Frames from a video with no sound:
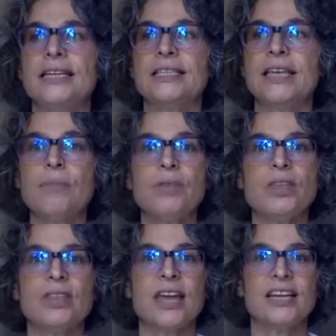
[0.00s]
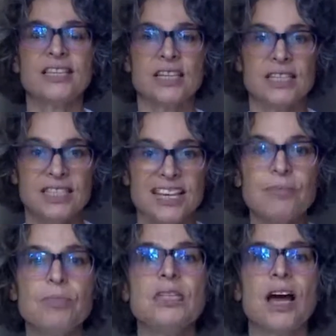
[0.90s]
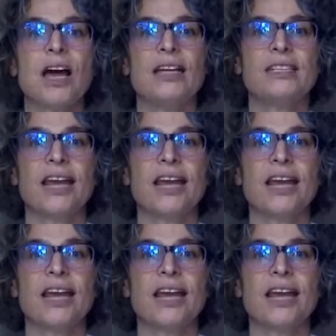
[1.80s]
something that is stigmatized,